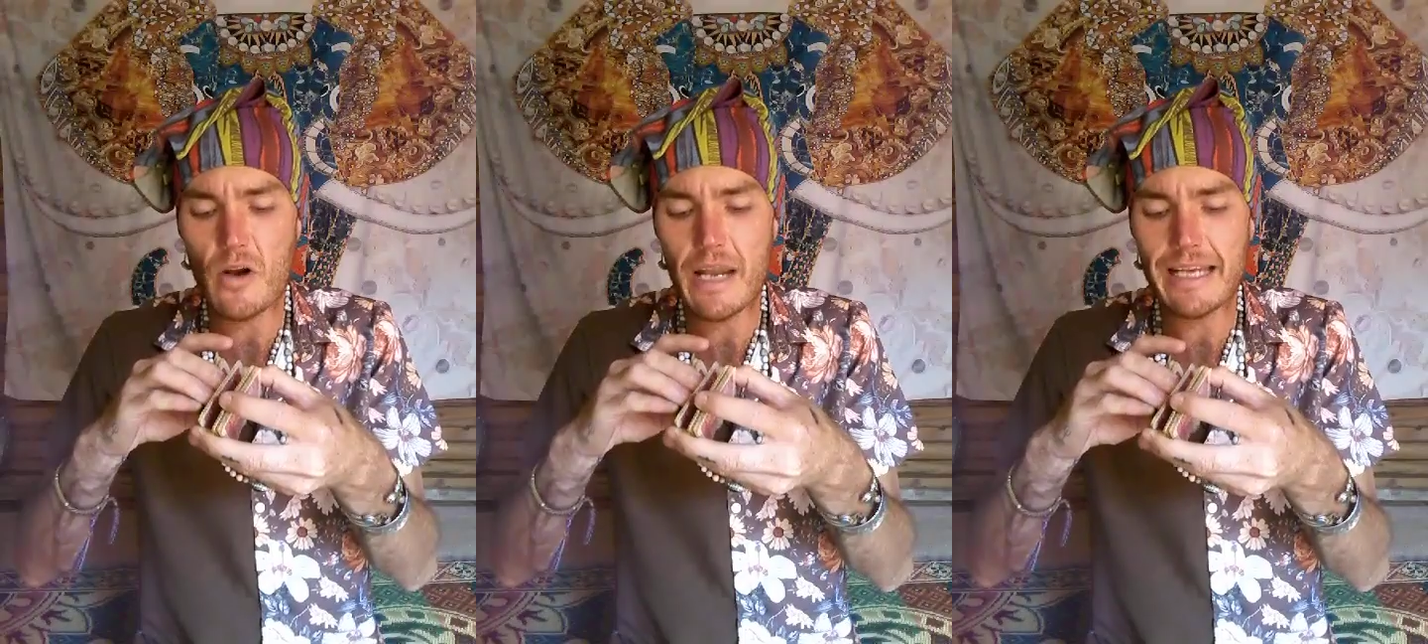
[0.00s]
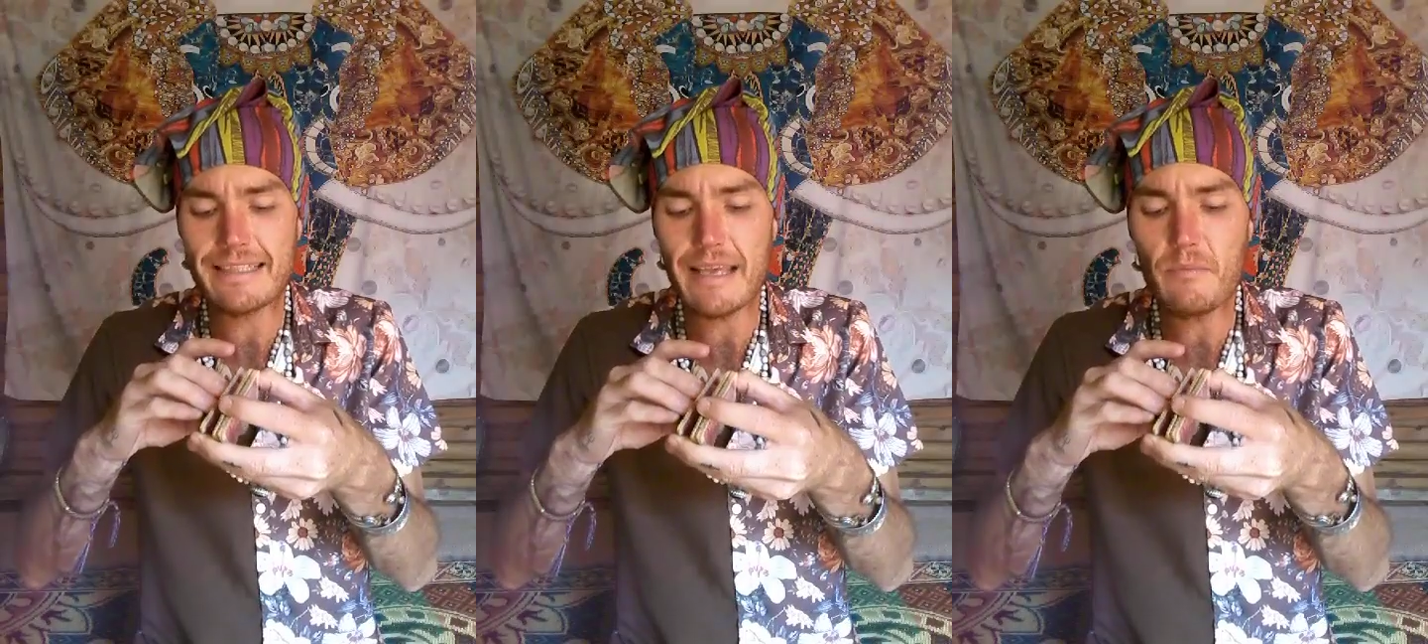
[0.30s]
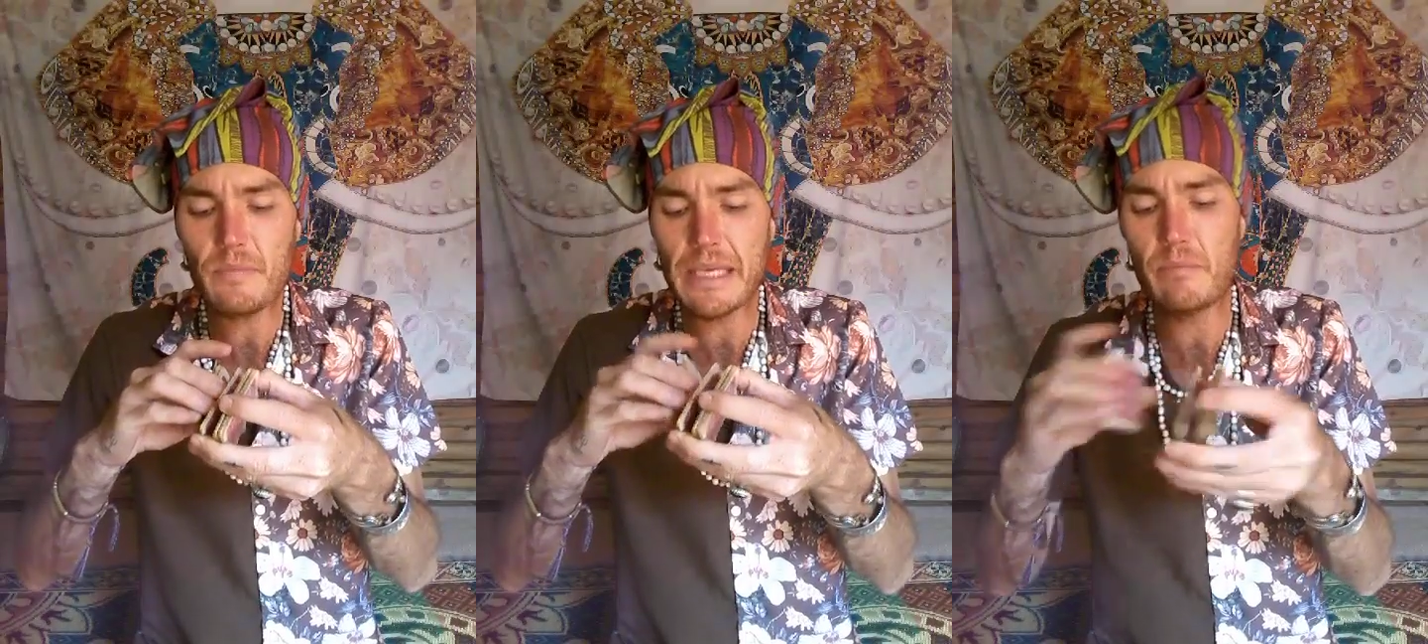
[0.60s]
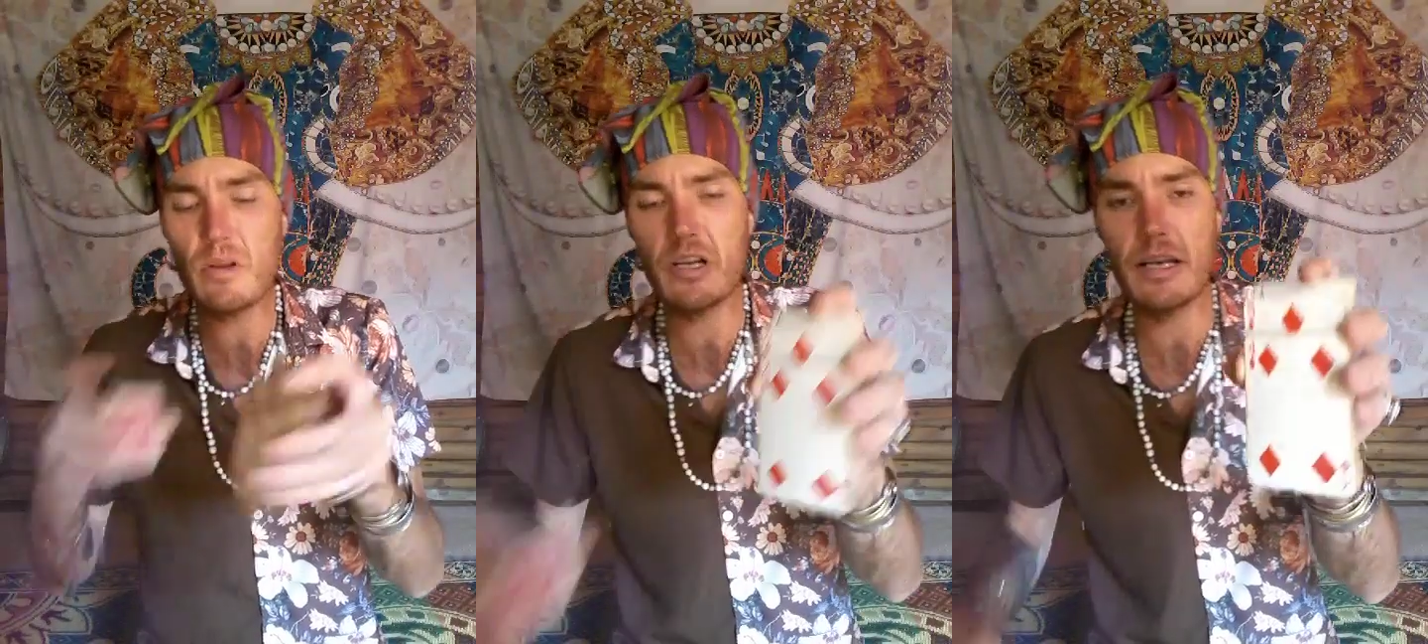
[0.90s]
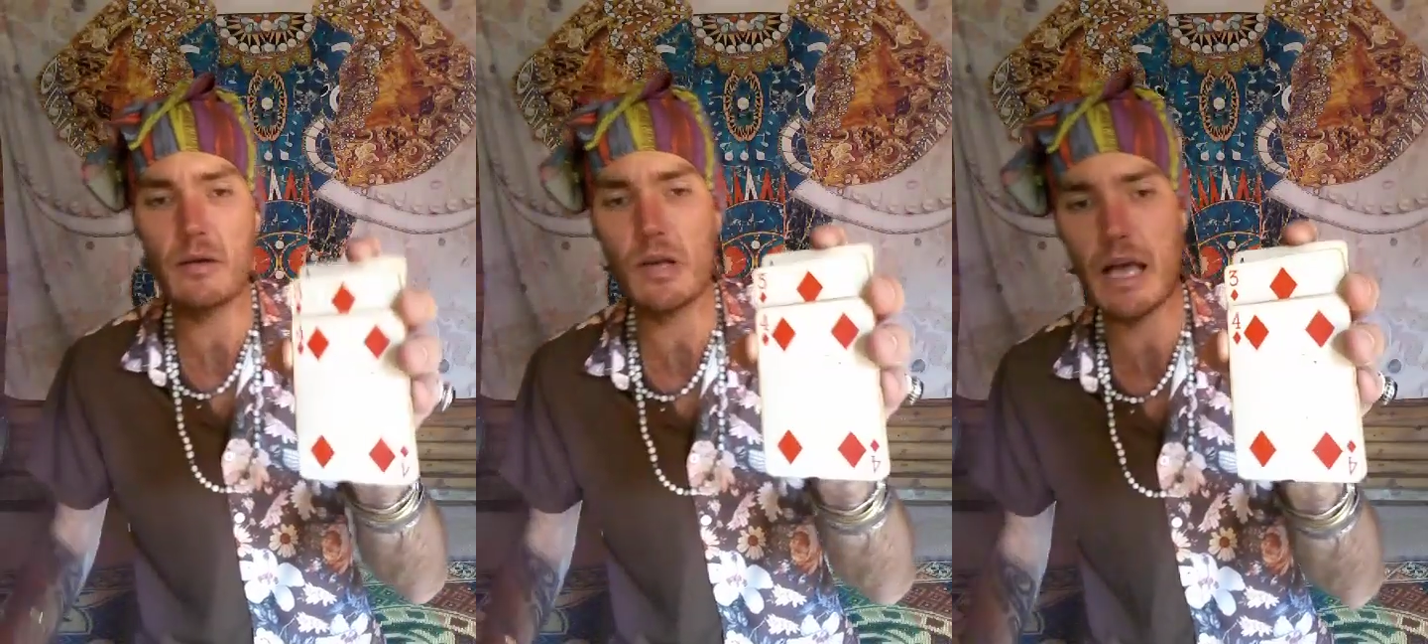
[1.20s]
know like some people are
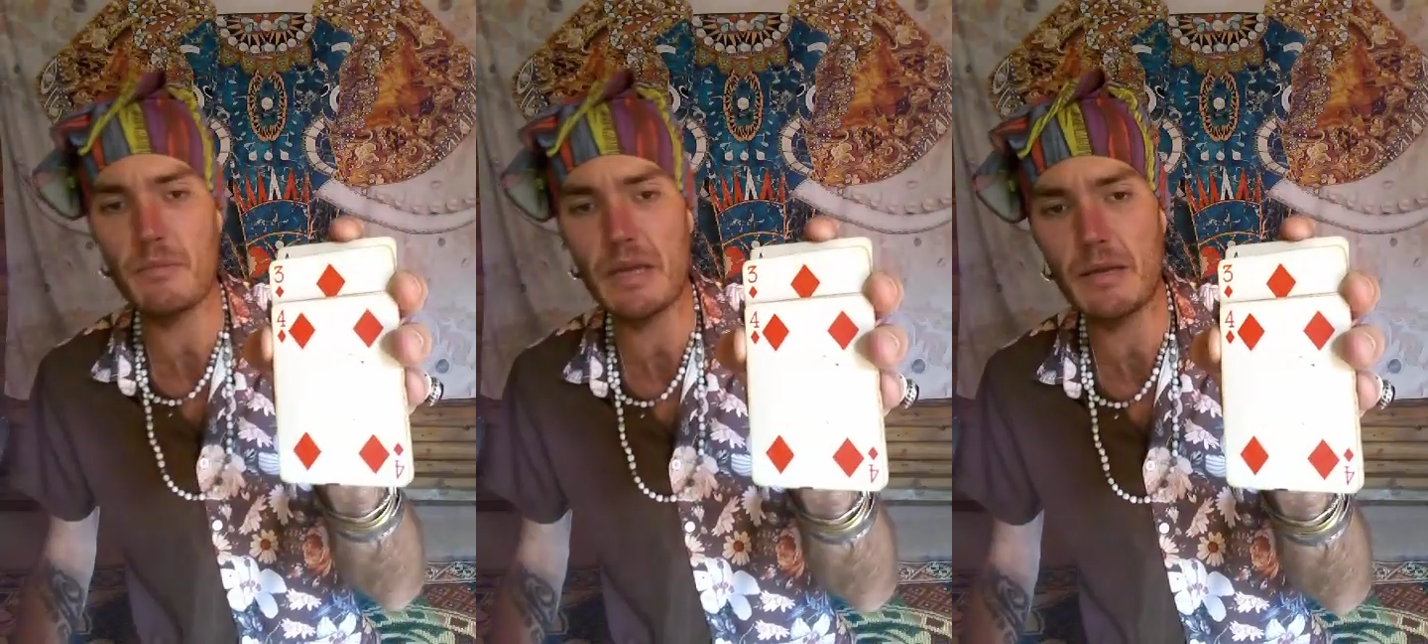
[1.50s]
going to come